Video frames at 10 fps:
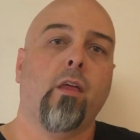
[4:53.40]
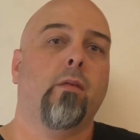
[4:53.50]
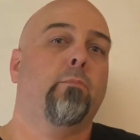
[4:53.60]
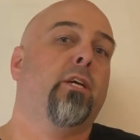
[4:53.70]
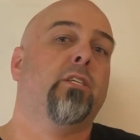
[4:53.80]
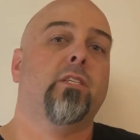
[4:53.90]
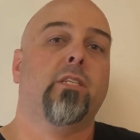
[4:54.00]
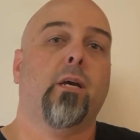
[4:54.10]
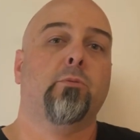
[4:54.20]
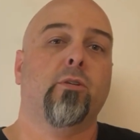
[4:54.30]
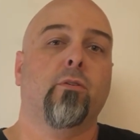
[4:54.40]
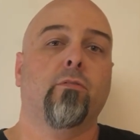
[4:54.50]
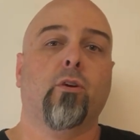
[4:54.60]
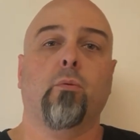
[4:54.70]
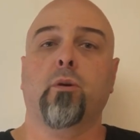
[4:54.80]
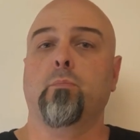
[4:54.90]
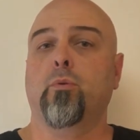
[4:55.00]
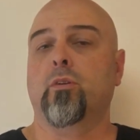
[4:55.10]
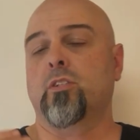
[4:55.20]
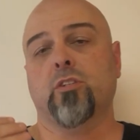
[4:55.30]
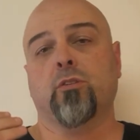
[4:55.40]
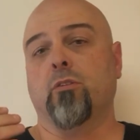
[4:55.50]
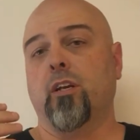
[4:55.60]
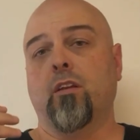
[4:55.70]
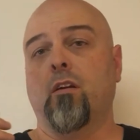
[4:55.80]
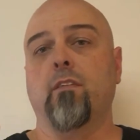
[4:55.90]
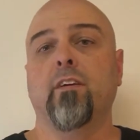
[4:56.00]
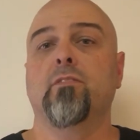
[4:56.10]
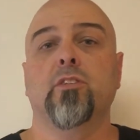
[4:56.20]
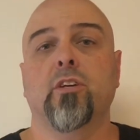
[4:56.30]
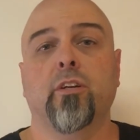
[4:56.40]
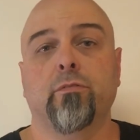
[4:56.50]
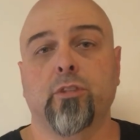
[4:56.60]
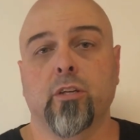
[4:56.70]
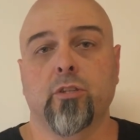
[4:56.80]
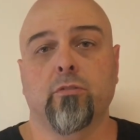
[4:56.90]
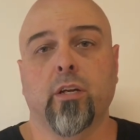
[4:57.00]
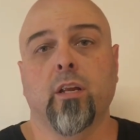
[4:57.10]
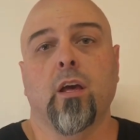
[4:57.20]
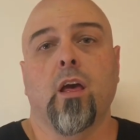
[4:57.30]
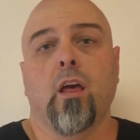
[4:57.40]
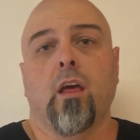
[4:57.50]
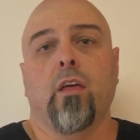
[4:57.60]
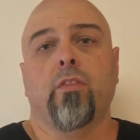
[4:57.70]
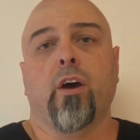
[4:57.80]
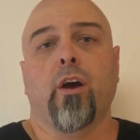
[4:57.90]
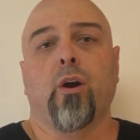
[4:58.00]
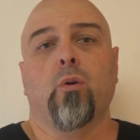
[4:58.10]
the best adaptation of the comic book to screen that I've ever seen of Judge Dredd. Though it